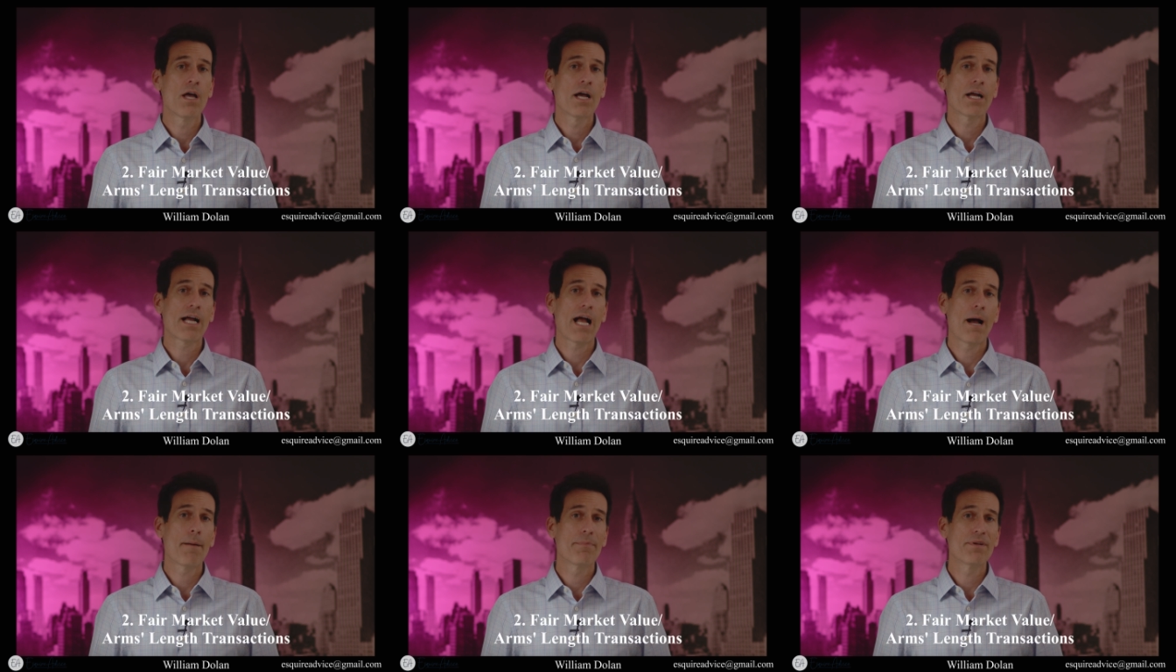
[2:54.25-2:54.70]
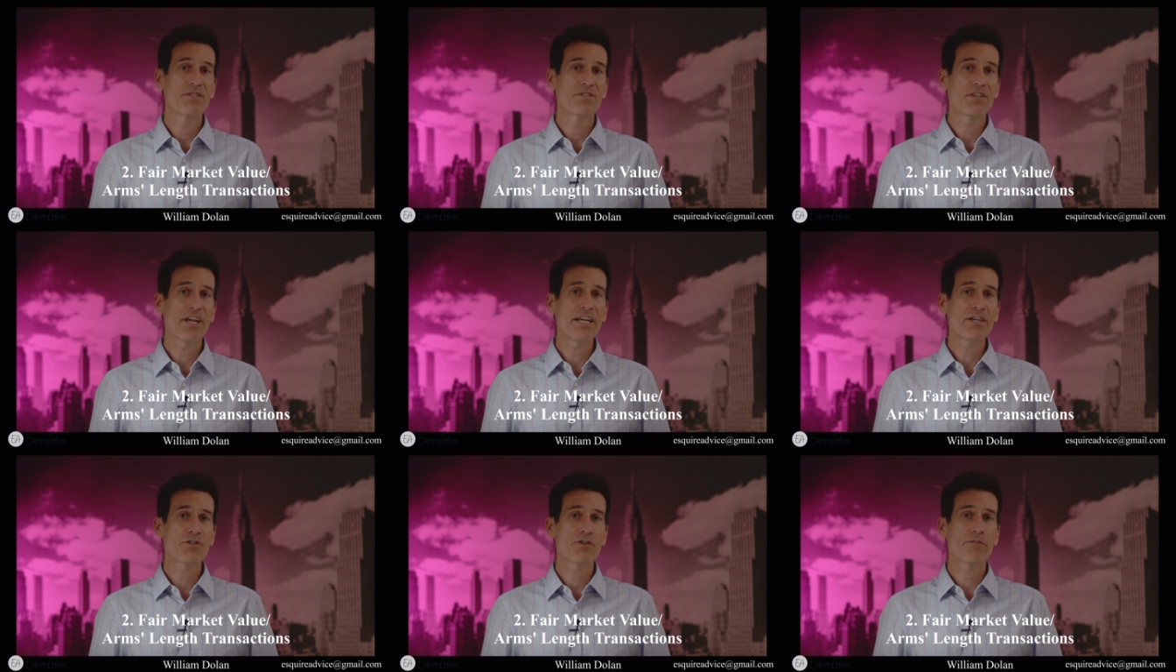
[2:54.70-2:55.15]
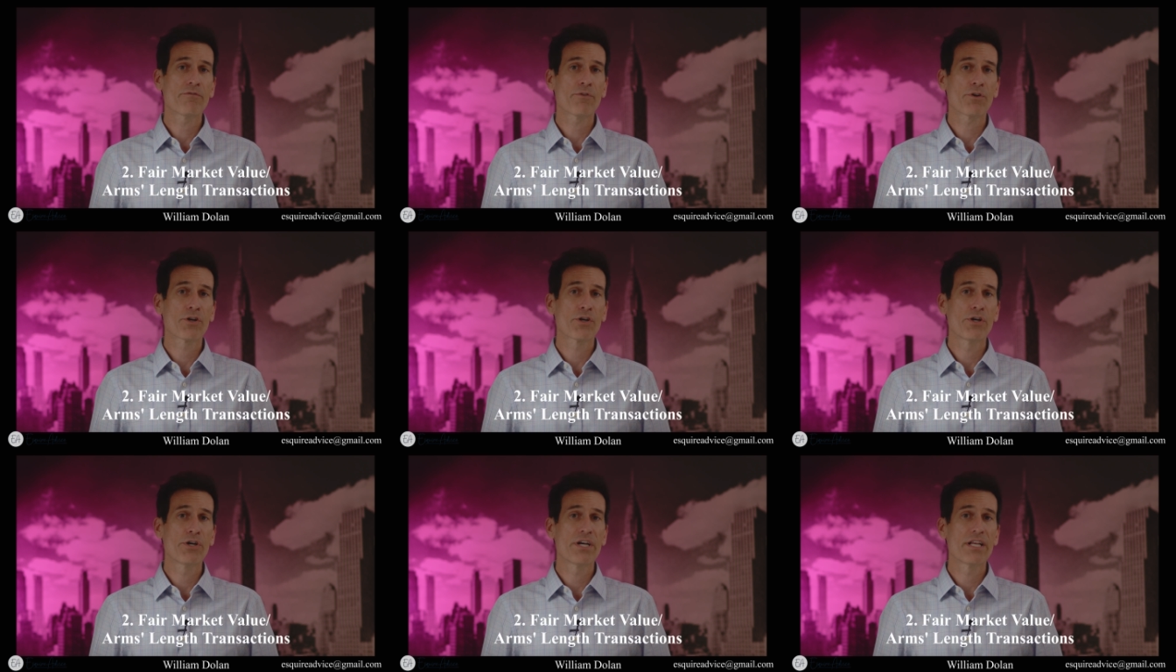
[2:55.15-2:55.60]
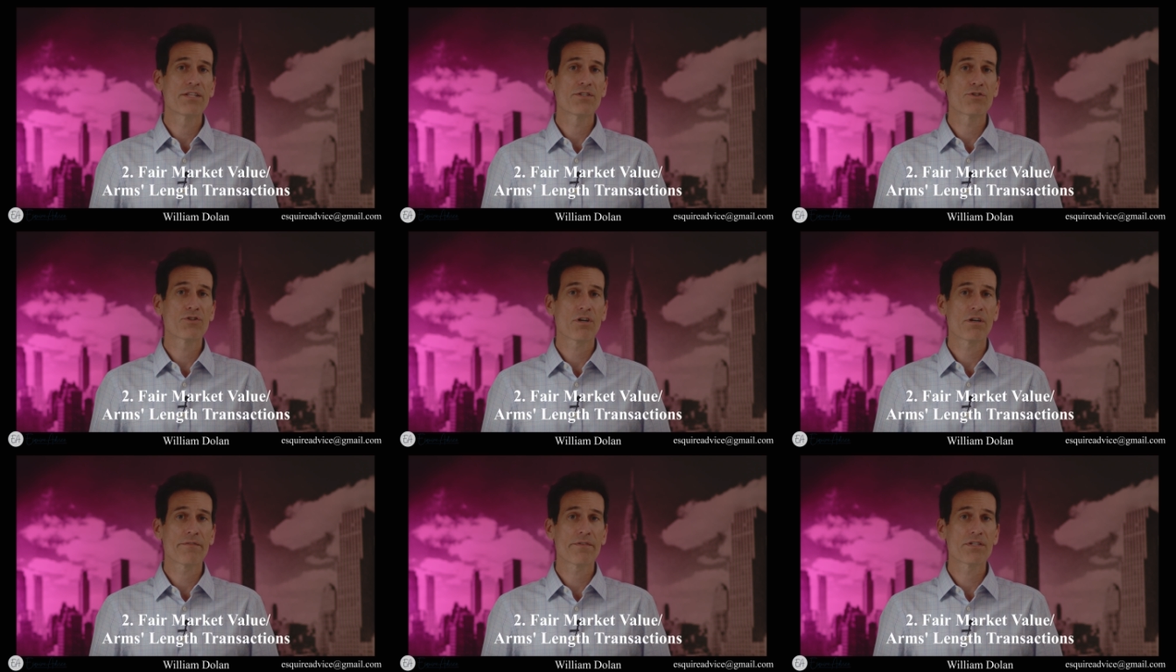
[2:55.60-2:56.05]
compensation for goods and
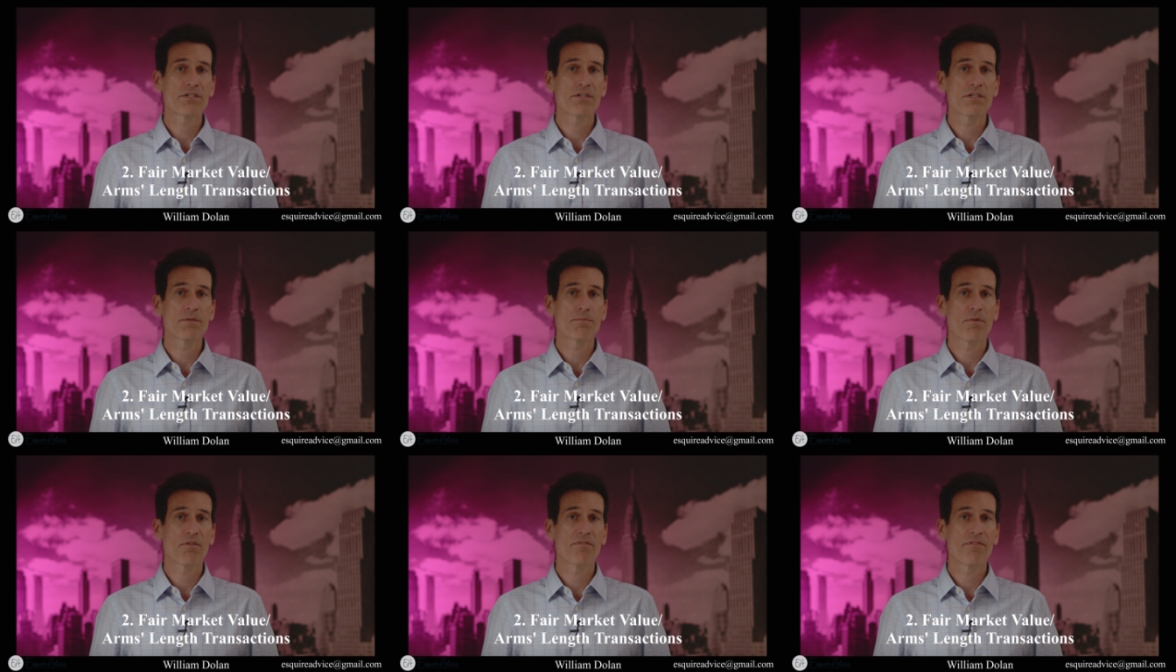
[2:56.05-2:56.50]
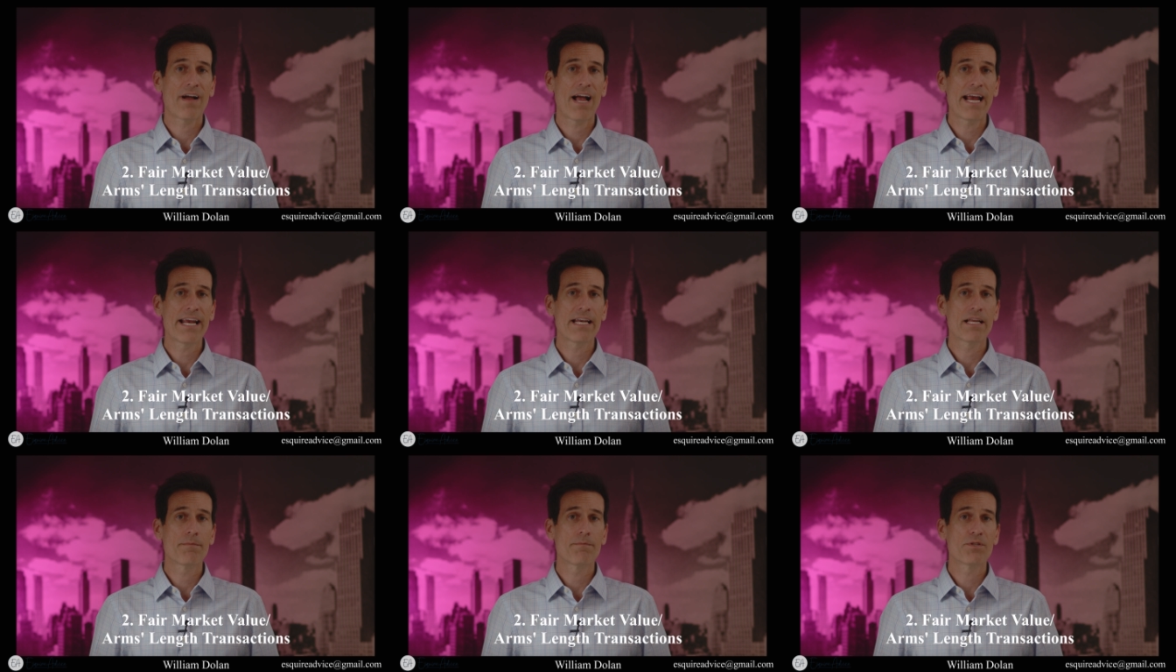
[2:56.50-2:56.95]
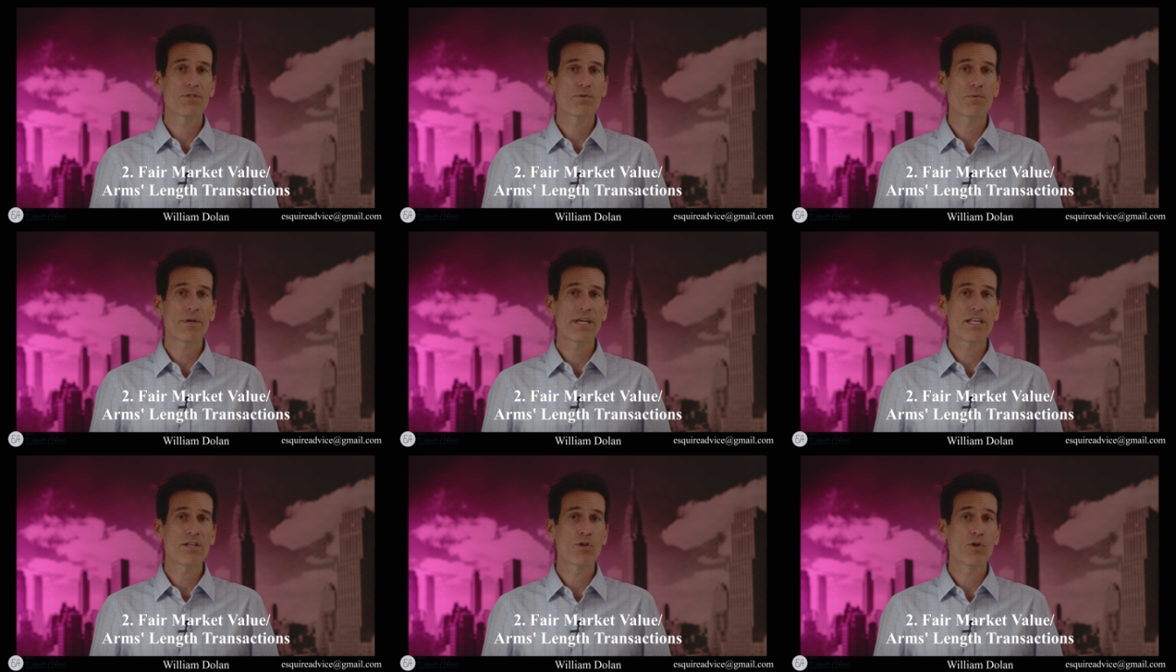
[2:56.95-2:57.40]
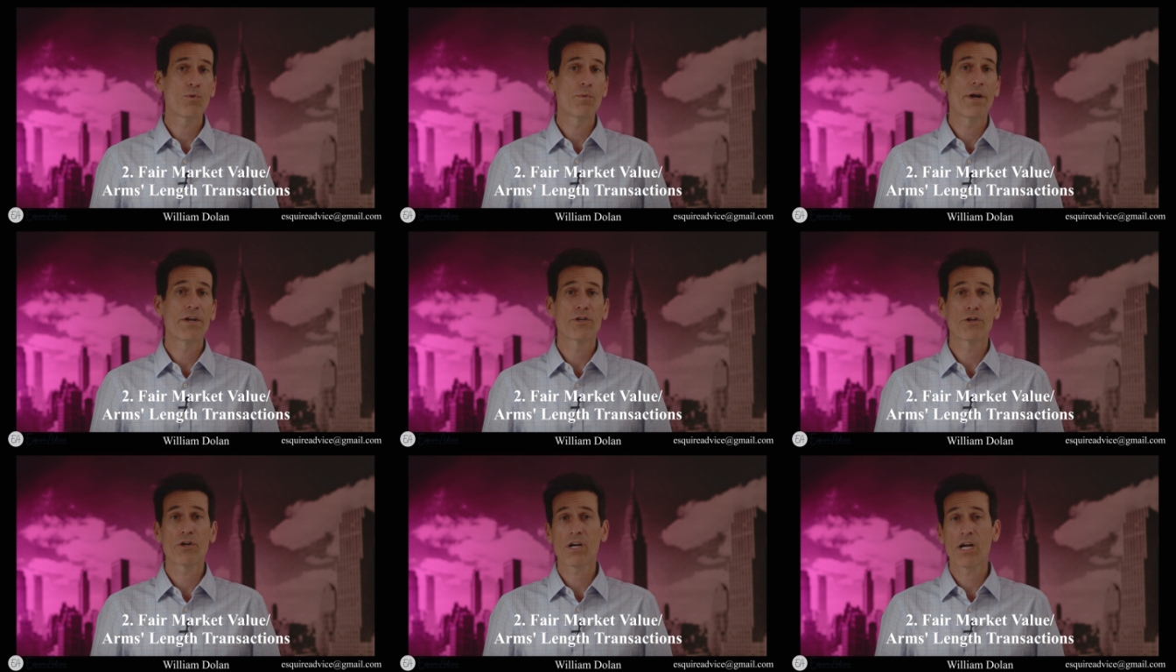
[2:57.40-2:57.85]
services provided between you
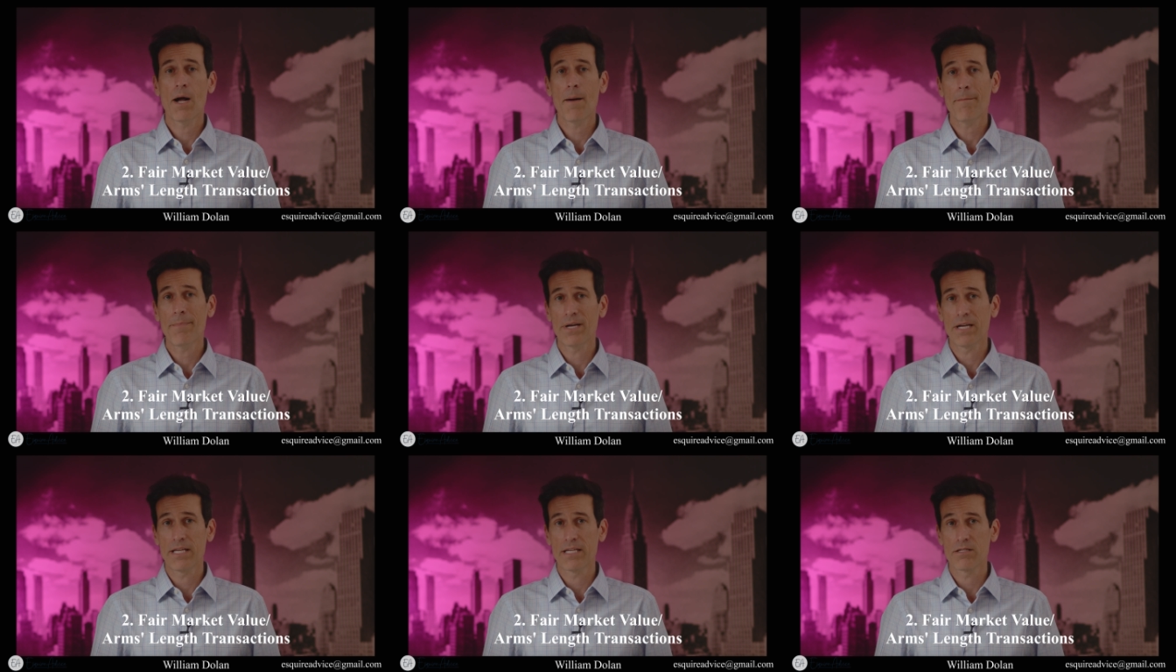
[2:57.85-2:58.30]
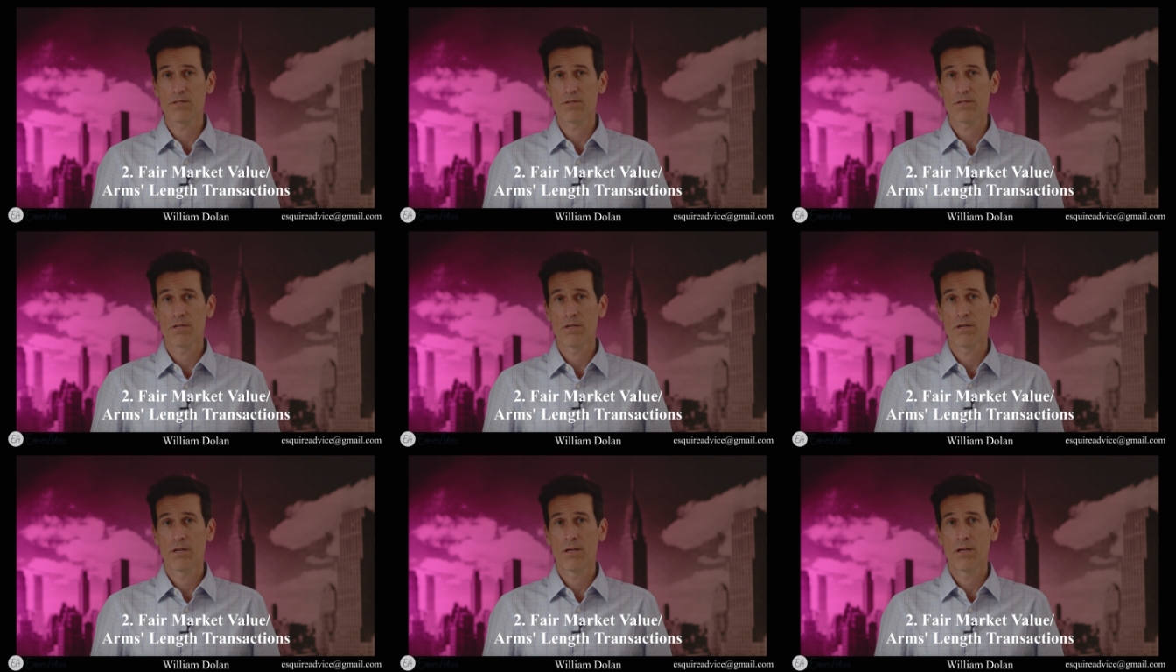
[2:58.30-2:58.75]
and your companies.